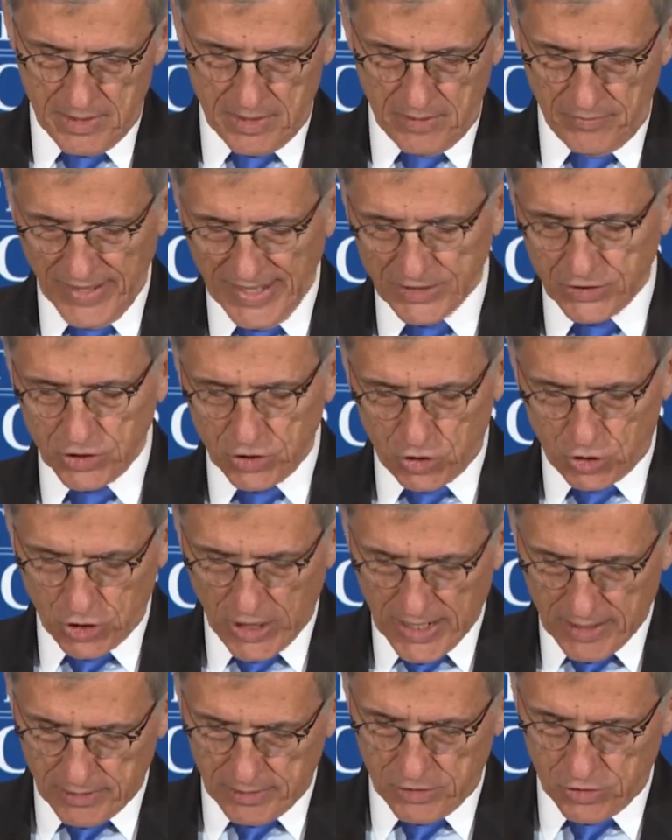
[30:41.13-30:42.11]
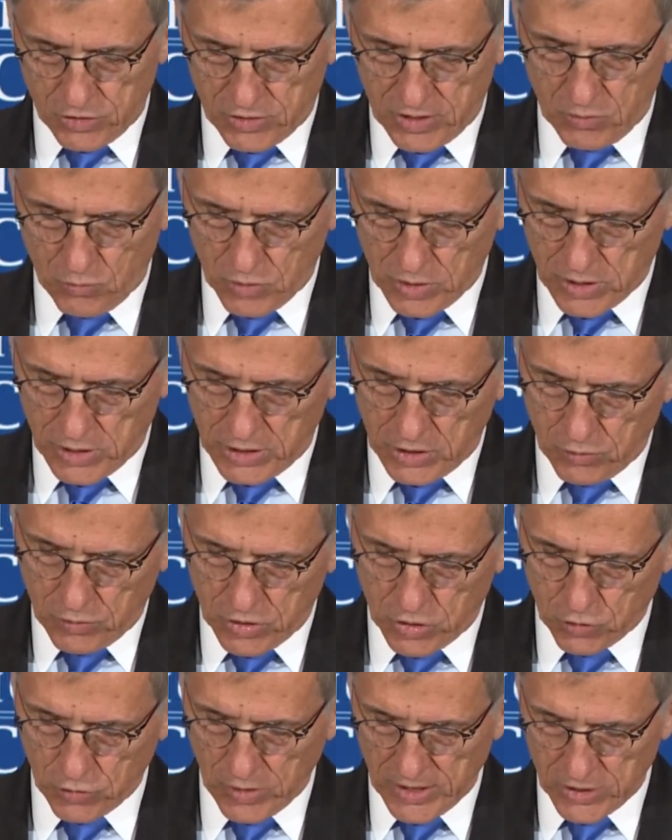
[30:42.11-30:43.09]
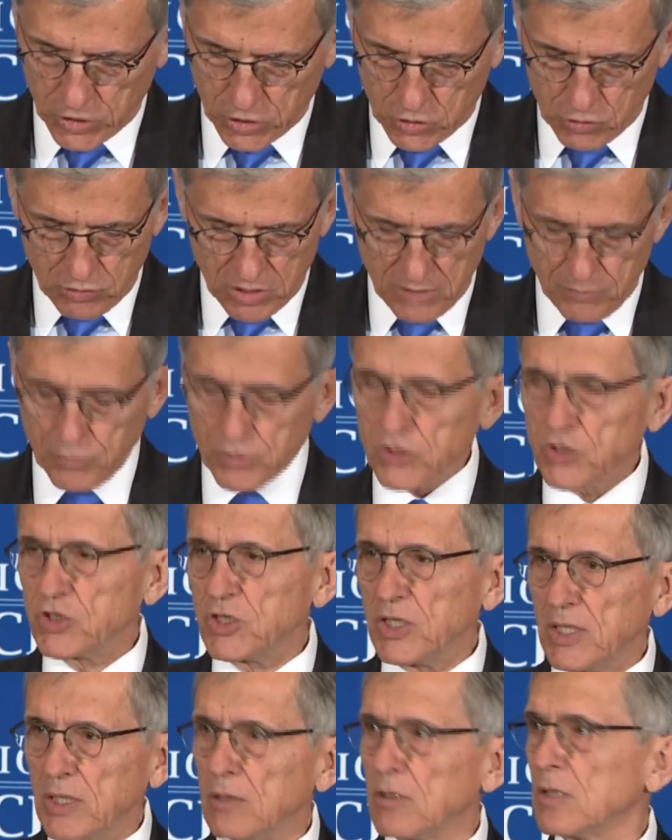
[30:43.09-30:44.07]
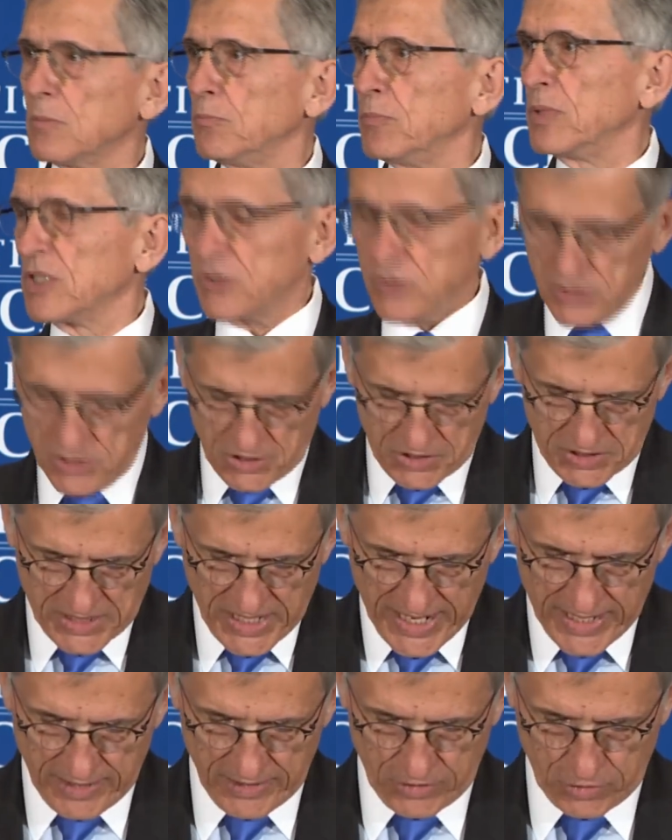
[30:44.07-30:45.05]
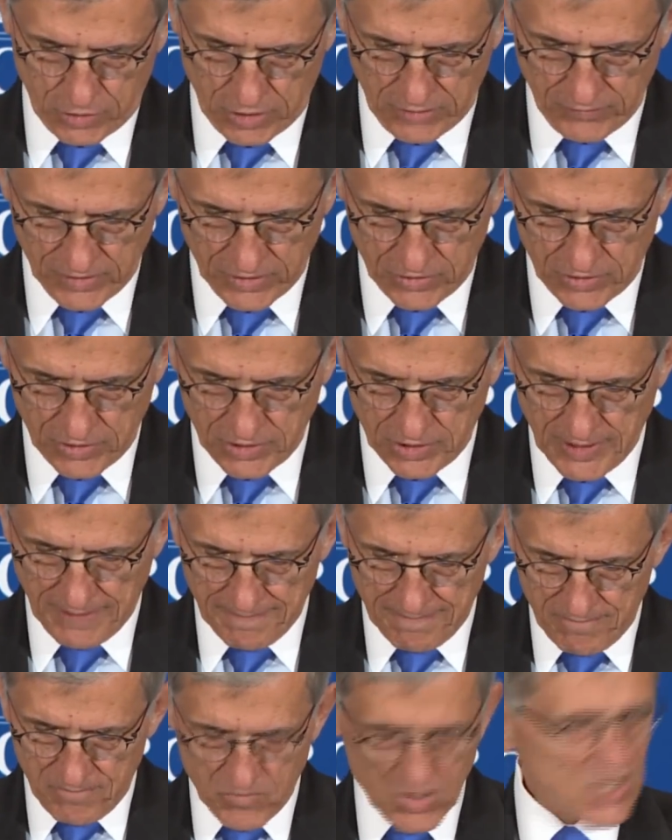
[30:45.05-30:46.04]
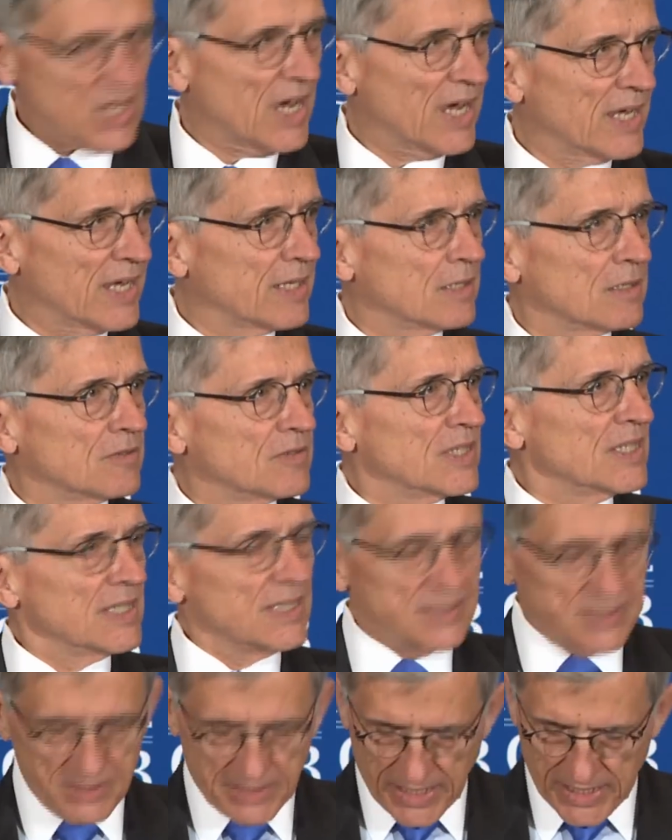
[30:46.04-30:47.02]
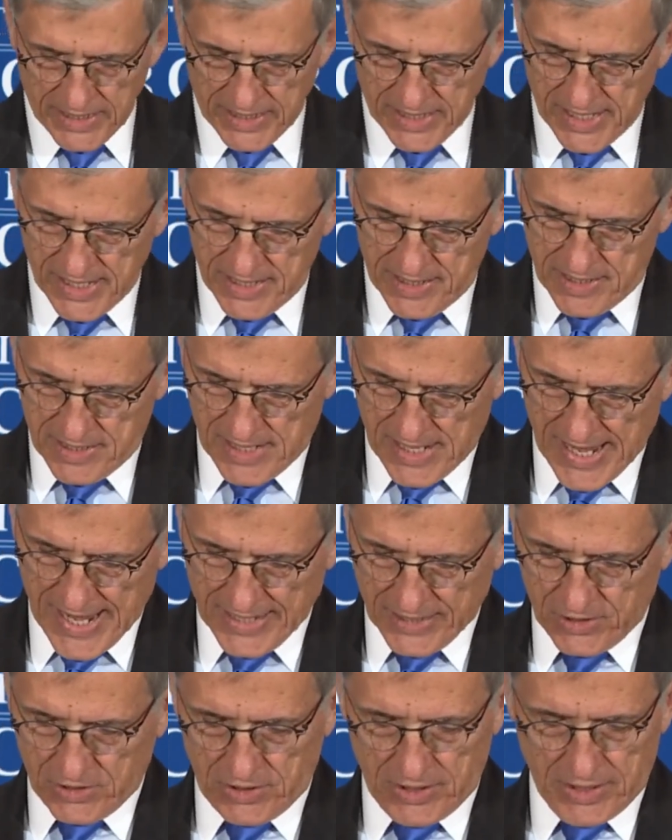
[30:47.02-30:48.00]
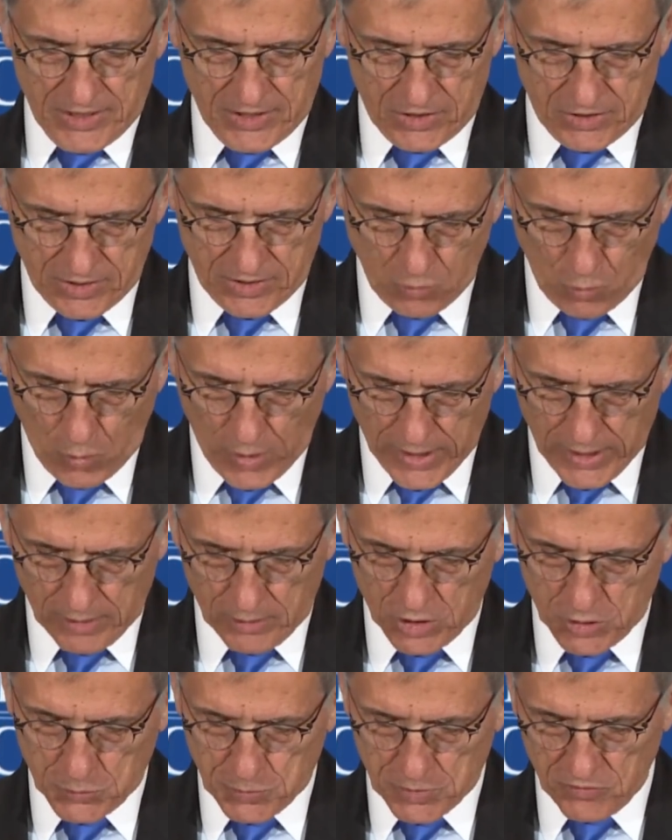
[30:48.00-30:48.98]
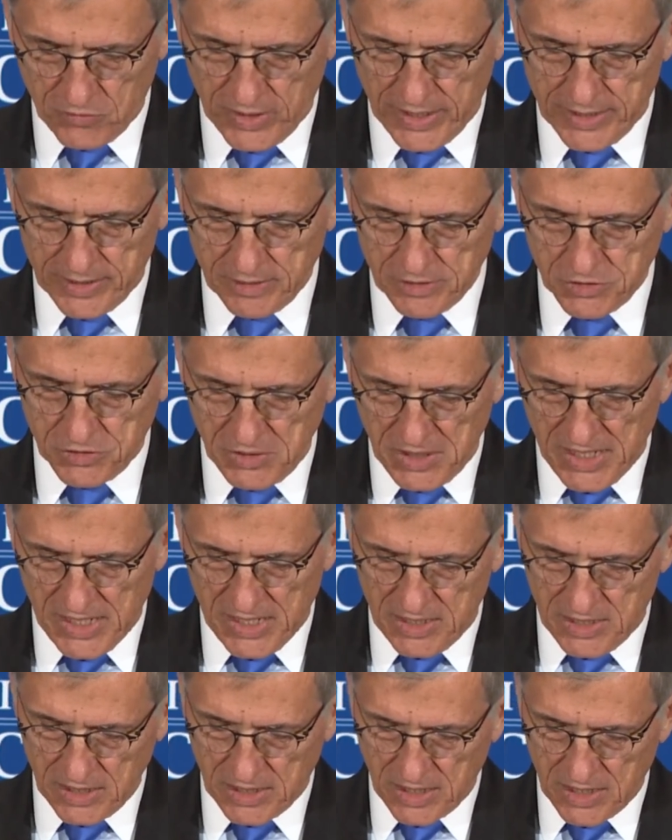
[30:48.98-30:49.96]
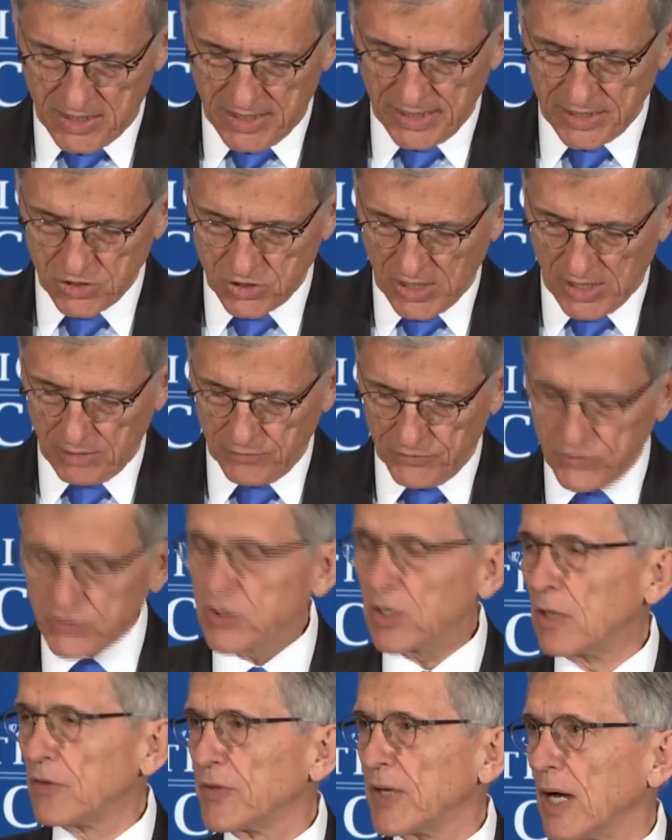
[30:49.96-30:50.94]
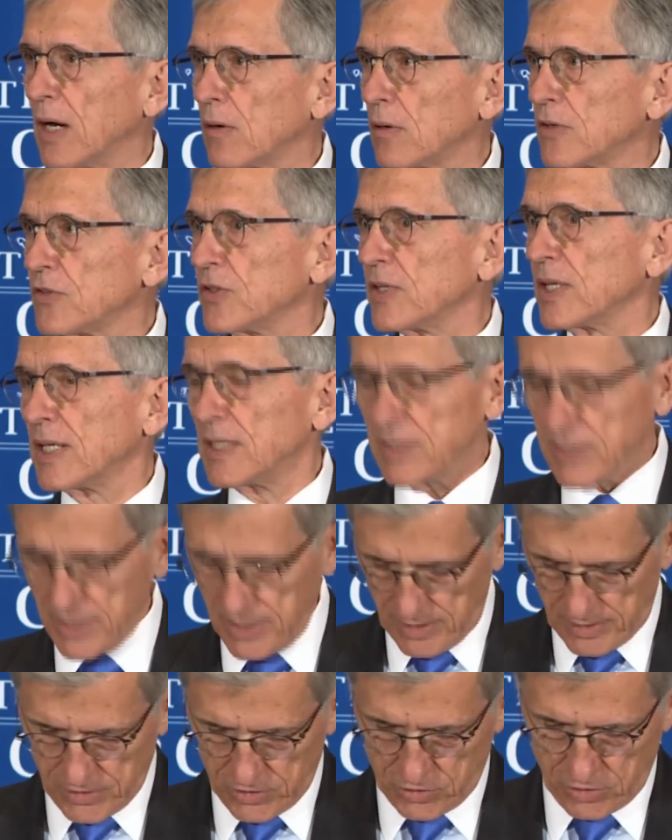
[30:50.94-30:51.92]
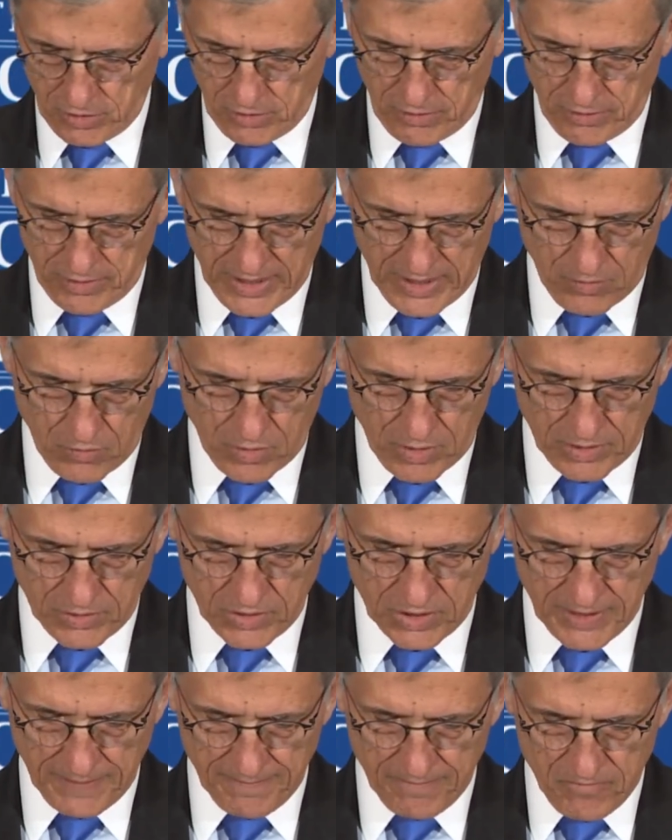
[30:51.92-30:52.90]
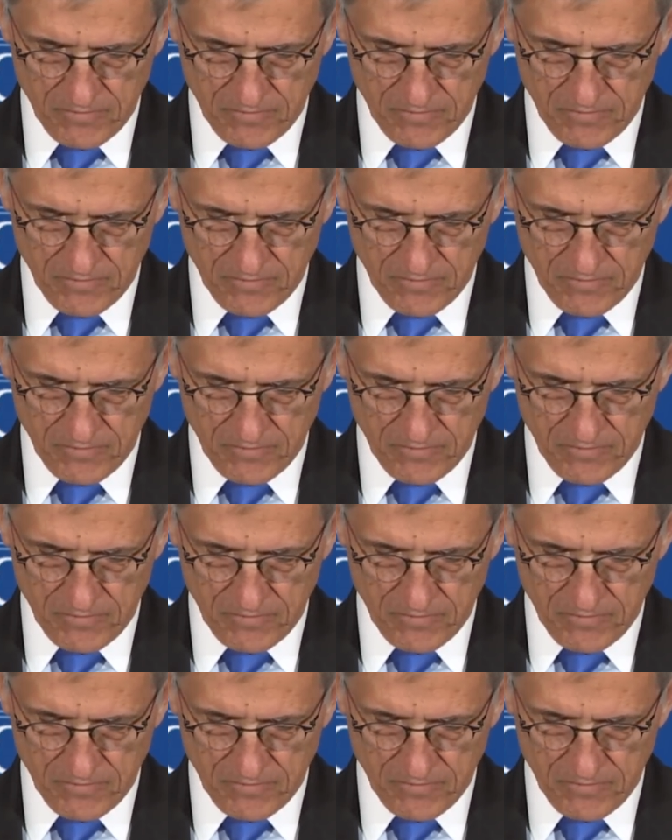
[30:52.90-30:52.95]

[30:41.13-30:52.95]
That's a challenge that we're going to address through our proceeding on business data services, the kind of dedicated access that wireless providers need to connect cell towers and antennas to their networks.